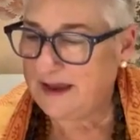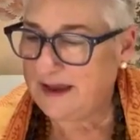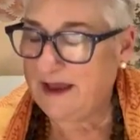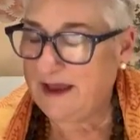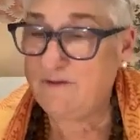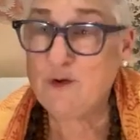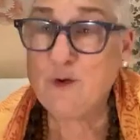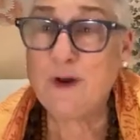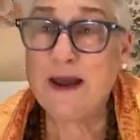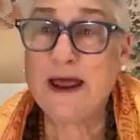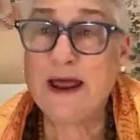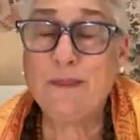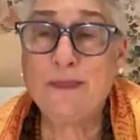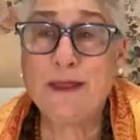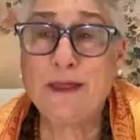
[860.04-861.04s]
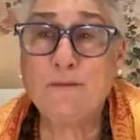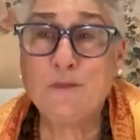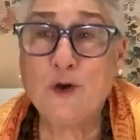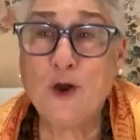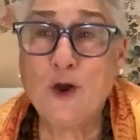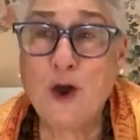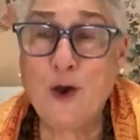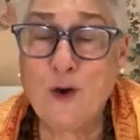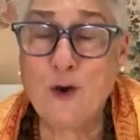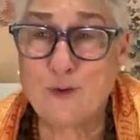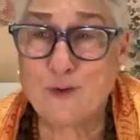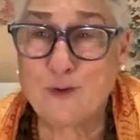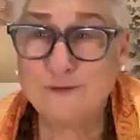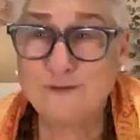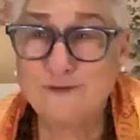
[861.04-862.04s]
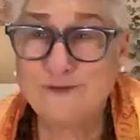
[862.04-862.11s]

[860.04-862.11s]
Have you let them go?